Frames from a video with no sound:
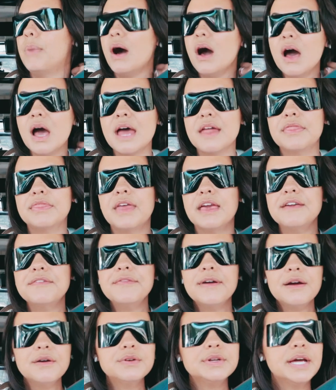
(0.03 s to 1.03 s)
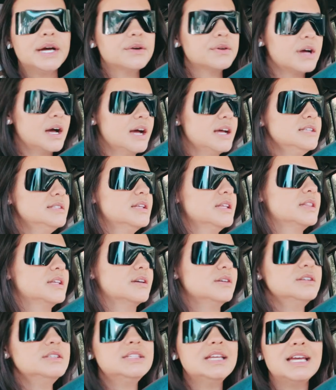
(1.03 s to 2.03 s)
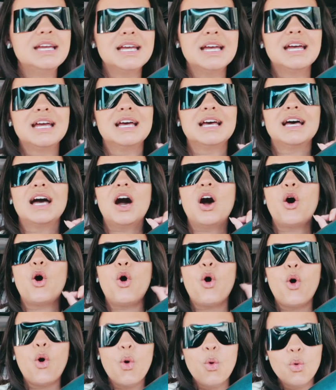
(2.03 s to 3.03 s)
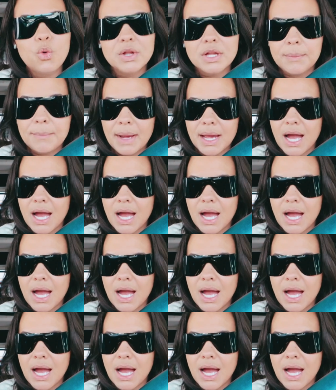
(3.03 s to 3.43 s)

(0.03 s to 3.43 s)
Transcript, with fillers: but they found out, guys, that there is a hole in my